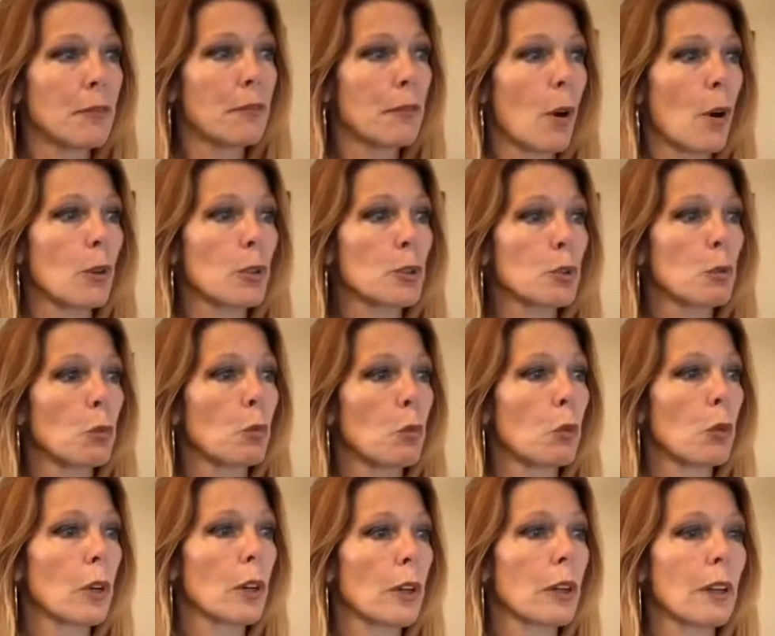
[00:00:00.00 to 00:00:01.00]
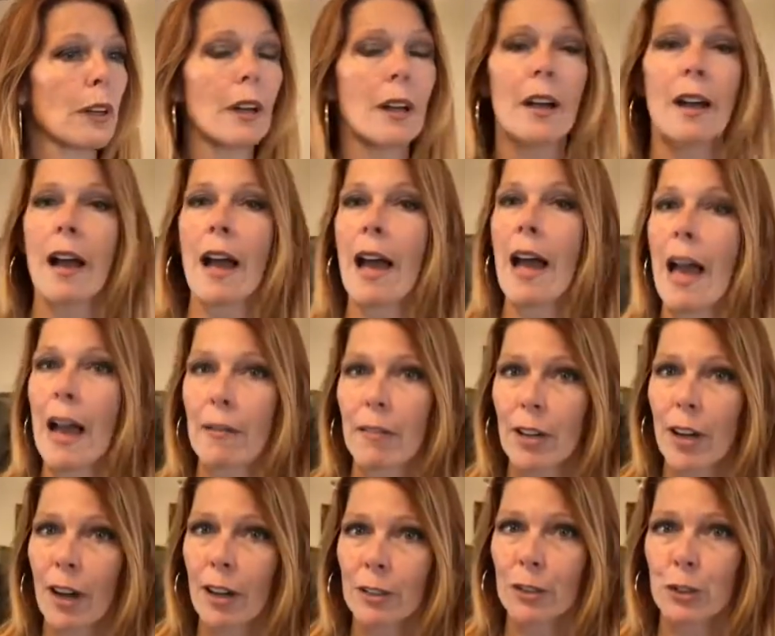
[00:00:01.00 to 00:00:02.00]
folks were avid
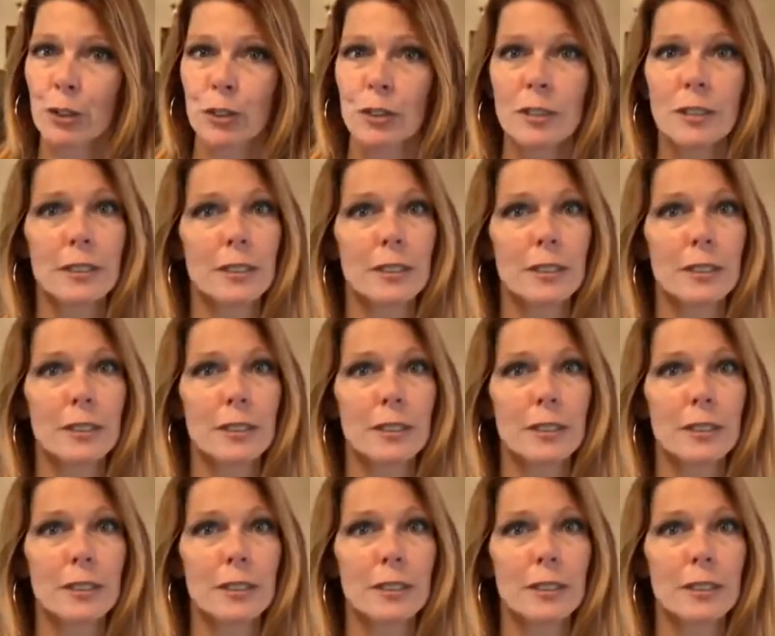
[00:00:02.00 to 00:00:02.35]
hunters.